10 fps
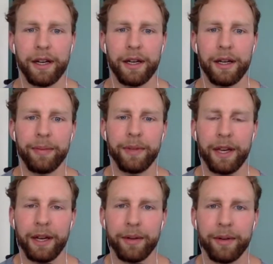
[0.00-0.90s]
Yeah.
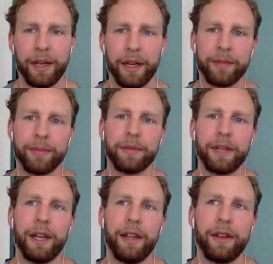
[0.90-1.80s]
Yeah. And I
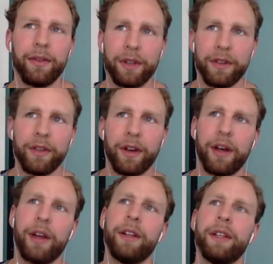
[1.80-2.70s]
definitely saw
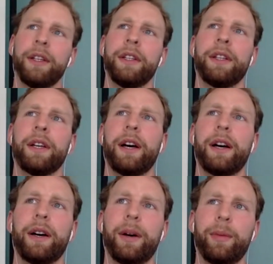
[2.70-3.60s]

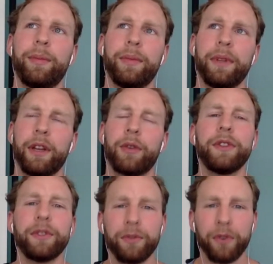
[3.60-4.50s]
increase of
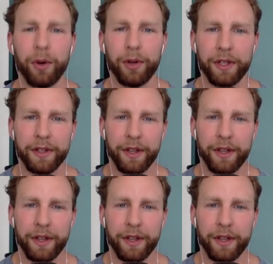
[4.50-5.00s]
focus. I think